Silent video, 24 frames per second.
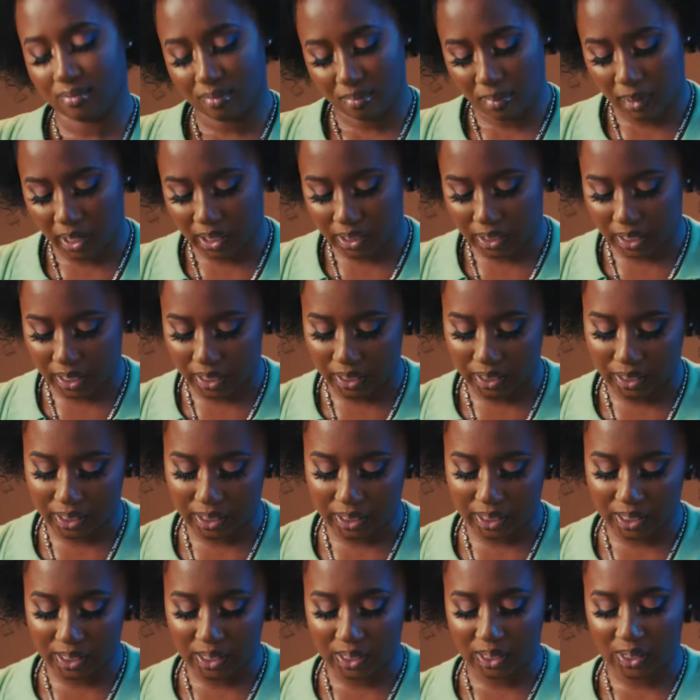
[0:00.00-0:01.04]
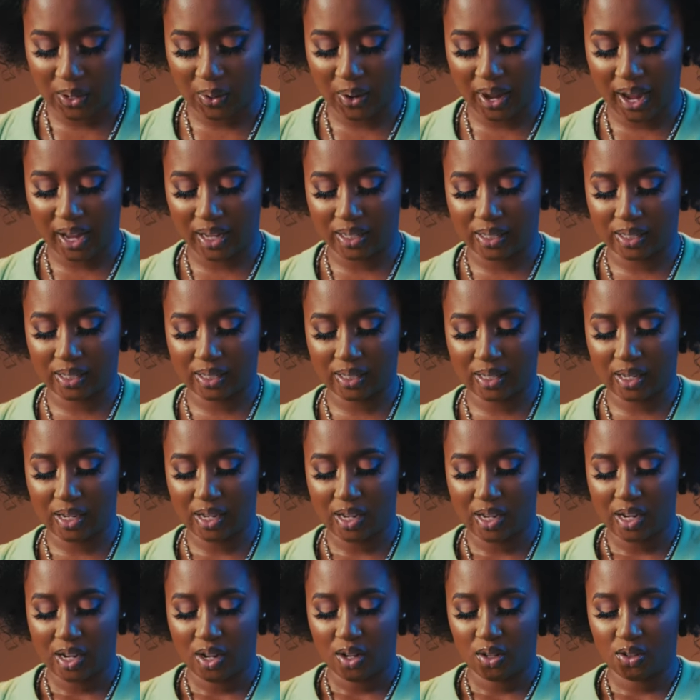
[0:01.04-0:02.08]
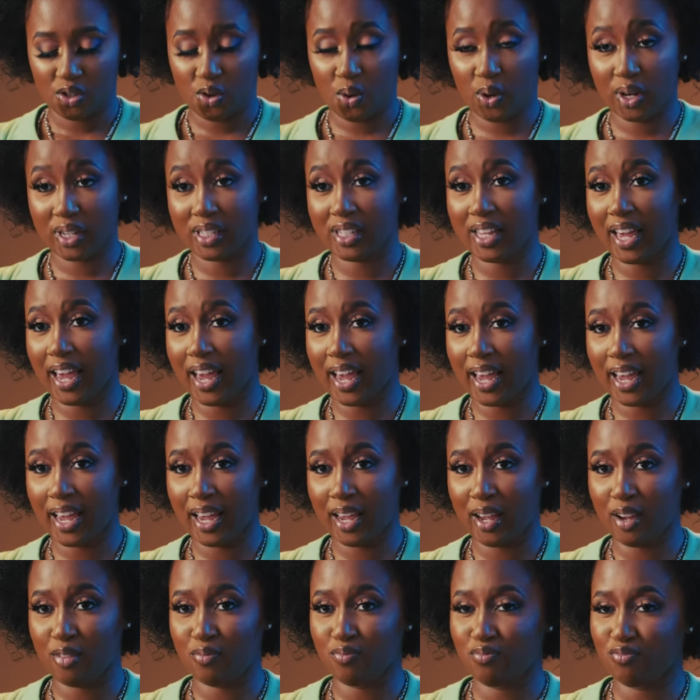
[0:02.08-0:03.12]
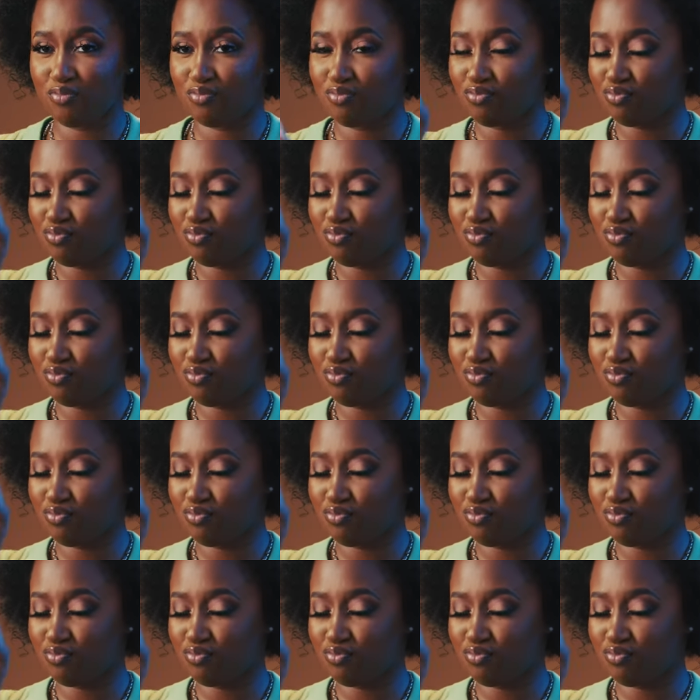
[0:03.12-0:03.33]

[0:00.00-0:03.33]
makes sense. So yes, Taurus Gang.